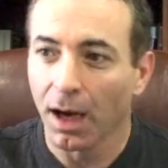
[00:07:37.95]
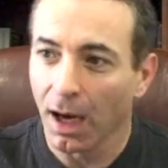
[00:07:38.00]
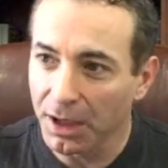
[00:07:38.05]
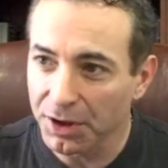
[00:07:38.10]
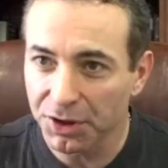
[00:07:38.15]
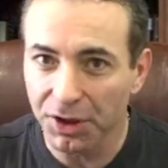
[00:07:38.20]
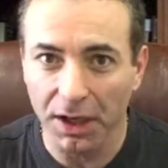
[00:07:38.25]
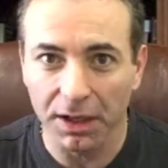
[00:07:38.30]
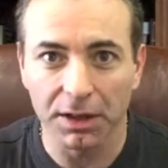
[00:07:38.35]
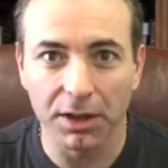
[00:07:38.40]
I
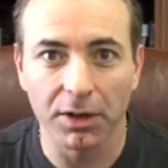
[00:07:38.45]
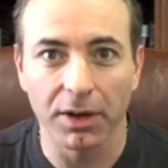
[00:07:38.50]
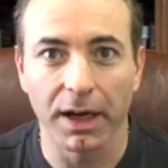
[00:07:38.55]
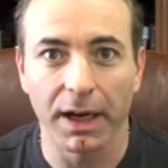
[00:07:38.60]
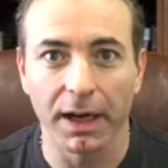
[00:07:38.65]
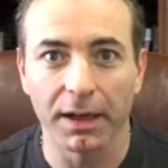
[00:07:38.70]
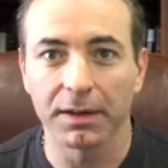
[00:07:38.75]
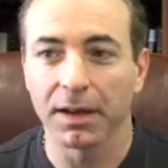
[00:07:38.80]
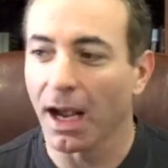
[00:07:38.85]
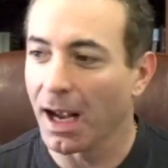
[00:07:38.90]
shake their
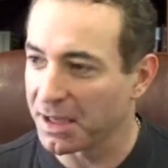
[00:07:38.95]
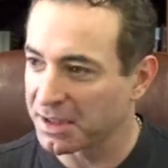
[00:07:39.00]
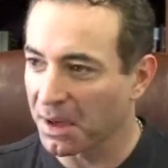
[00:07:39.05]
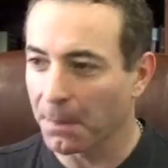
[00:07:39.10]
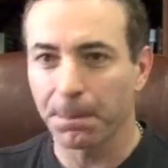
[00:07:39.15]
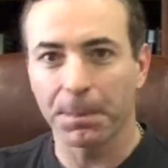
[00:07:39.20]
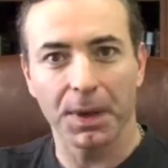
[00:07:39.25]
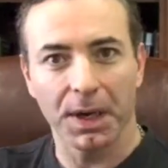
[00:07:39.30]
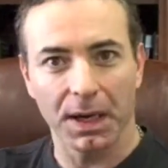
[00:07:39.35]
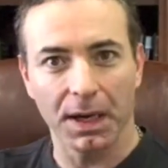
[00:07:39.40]
hand as
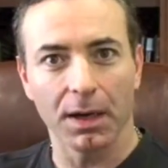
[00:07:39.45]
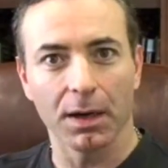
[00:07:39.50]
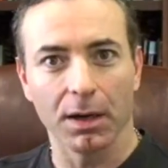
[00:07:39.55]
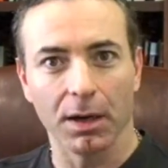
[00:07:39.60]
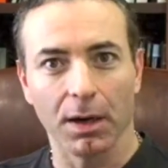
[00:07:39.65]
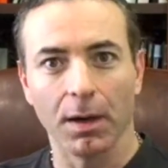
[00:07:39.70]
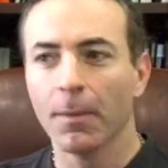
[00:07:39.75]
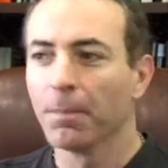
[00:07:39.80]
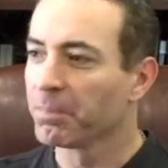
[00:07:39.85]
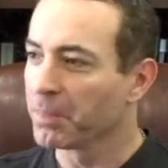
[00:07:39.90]
a
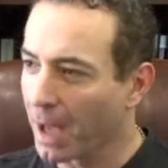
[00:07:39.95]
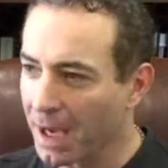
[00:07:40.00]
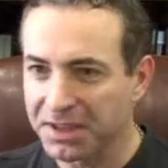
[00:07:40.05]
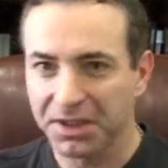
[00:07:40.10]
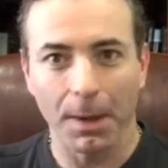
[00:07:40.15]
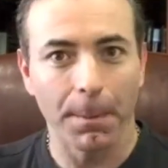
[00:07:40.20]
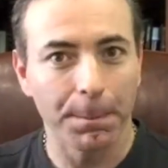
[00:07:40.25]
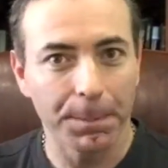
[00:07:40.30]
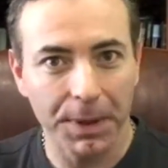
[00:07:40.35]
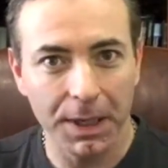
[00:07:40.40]
peer,
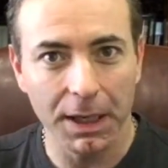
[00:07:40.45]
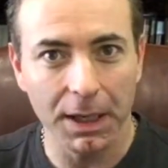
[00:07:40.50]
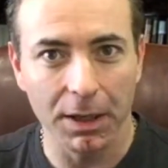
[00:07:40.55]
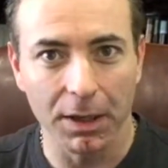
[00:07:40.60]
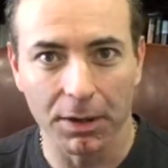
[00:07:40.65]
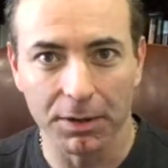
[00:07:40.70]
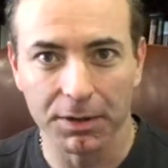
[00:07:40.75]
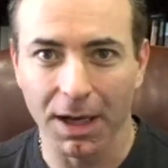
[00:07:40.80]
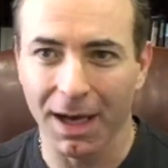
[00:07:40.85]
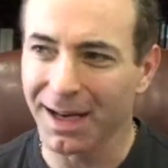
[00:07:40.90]

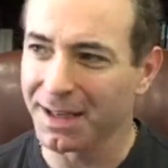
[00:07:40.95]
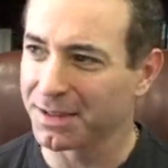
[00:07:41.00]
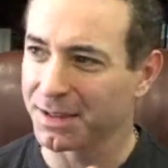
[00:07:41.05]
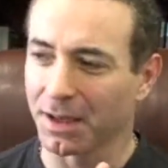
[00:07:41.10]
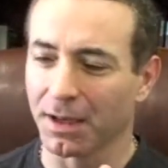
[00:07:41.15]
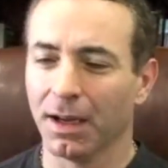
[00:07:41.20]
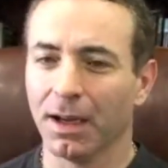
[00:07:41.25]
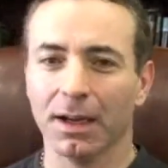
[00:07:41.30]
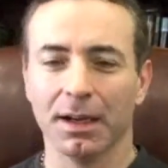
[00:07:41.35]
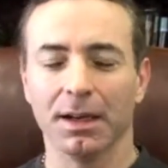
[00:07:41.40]
not as
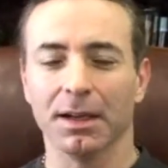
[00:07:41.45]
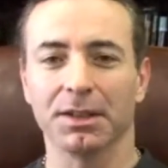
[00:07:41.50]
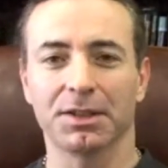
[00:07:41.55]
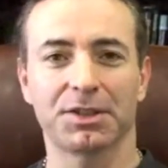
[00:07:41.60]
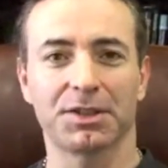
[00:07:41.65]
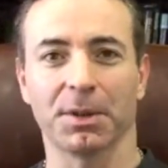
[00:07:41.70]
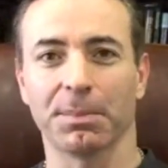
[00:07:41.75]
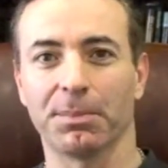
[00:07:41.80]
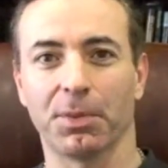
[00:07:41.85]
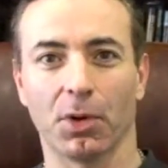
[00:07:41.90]
a
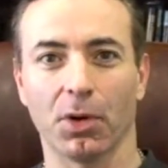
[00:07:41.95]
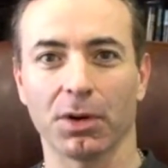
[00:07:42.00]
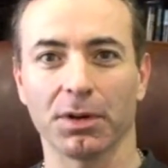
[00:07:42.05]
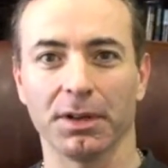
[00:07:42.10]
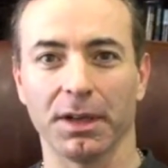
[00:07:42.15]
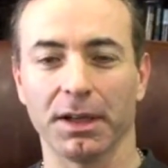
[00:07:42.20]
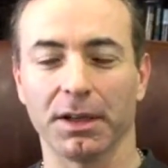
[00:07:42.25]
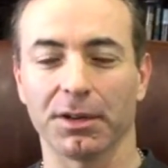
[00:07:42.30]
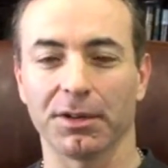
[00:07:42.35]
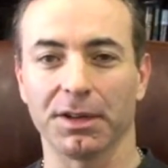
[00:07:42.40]

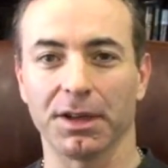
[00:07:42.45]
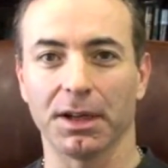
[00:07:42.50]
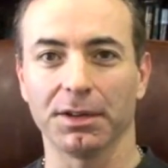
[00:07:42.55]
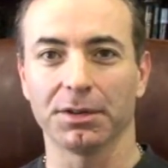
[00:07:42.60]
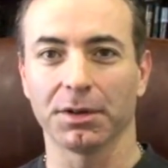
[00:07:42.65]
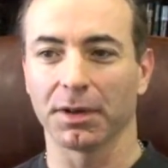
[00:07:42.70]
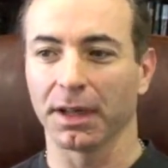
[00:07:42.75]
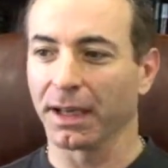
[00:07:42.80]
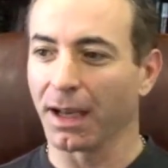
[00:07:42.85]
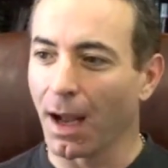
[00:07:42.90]
subordinate or an
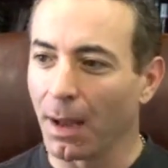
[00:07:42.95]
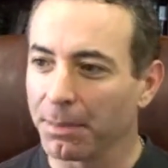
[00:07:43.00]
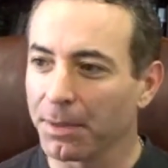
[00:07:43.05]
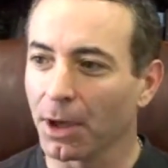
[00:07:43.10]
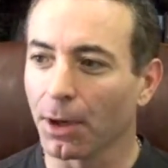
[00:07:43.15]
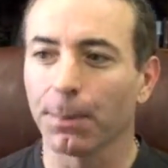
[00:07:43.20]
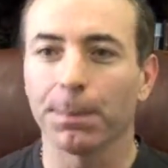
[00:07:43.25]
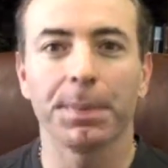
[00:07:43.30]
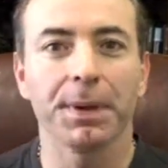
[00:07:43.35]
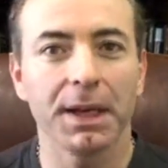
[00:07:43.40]
underling. I'm
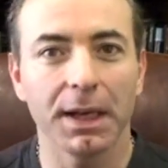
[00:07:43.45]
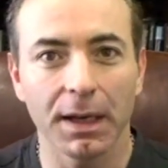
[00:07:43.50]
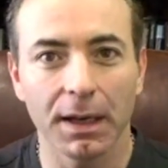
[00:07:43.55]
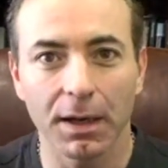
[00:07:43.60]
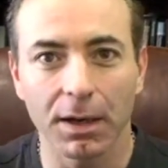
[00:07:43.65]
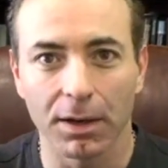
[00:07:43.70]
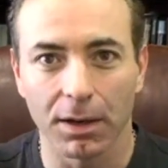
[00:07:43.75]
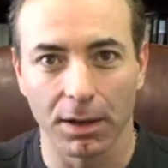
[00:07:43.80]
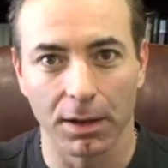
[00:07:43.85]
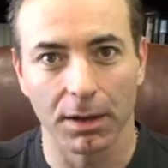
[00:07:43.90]
their
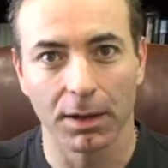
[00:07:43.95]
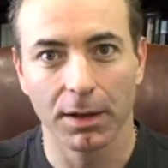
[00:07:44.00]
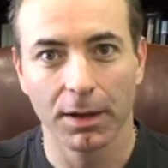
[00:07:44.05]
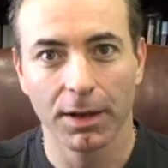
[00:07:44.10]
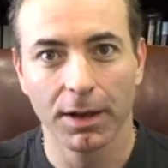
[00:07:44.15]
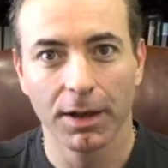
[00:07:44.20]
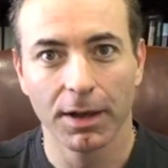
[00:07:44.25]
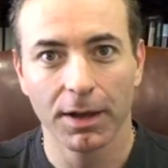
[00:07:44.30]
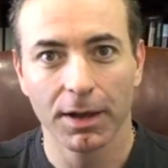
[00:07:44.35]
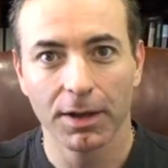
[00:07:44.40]
peer,
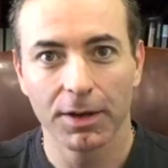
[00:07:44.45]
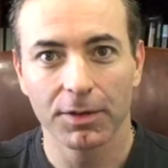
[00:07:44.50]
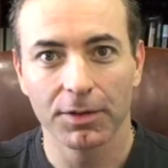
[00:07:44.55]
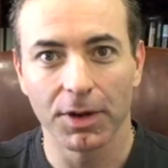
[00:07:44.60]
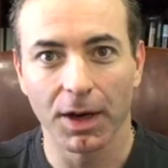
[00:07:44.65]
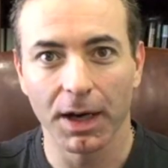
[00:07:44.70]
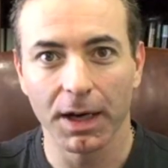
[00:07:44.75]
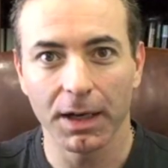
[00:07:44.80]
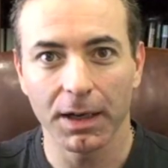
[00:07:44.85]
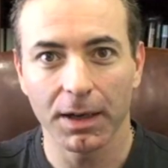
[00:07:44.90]

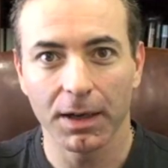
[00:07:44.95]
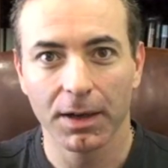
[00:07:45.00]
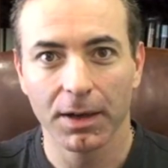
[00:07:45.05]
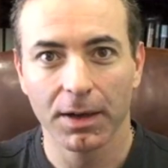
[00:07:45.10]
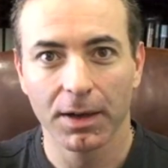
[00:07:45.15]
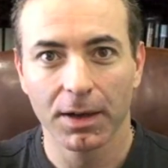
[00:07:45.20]
right?